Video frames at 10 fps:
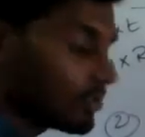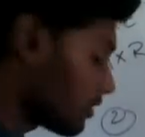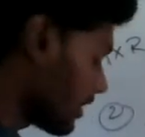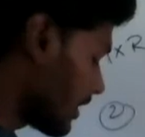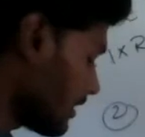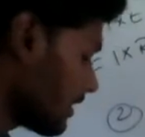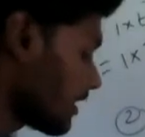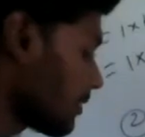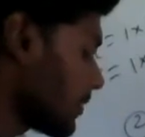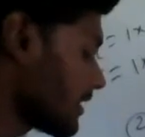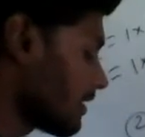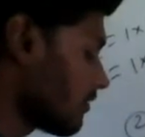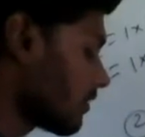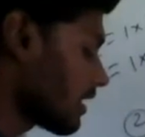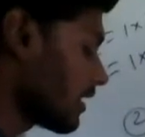So that in the place
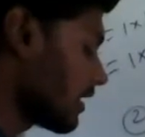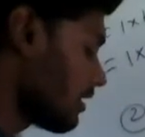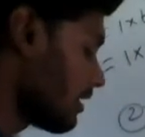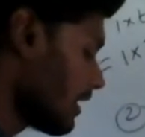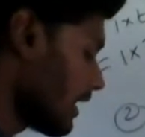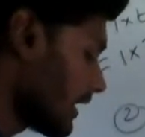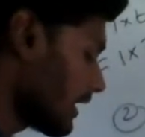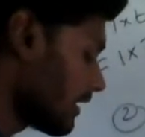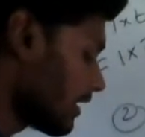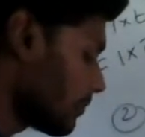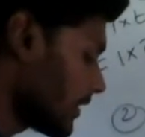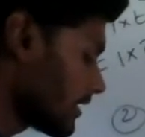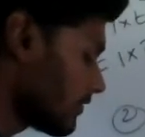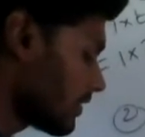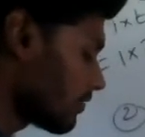of work done, I can
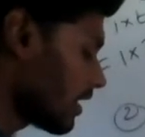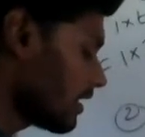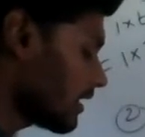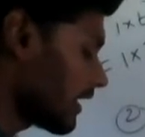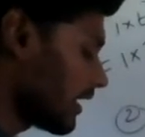replace with what?